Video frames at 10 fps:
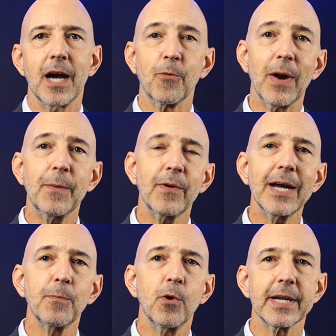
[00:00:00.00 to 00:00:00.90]
A
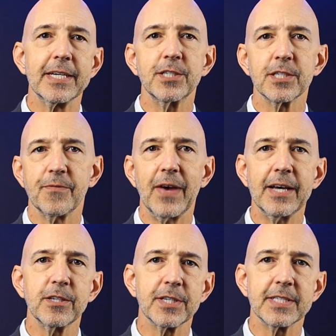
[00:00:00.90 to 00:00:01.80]
wraparound mortgage is of
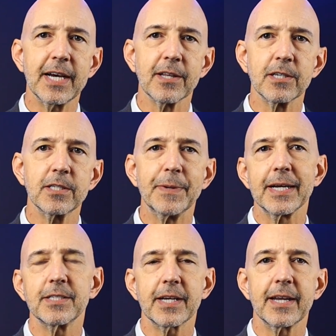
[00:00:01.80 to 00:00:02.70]
value to sellers
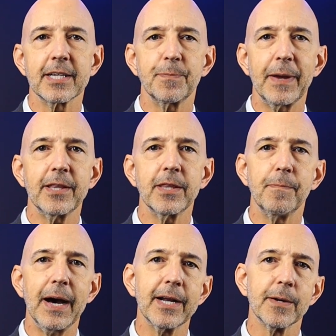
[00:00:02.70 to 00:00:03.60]
because it can expand the
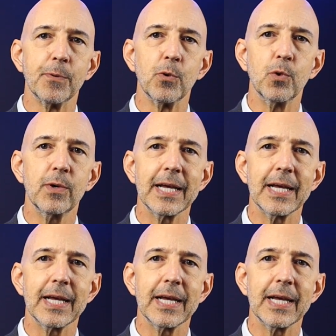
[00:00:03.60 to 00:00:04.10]
buyer pool,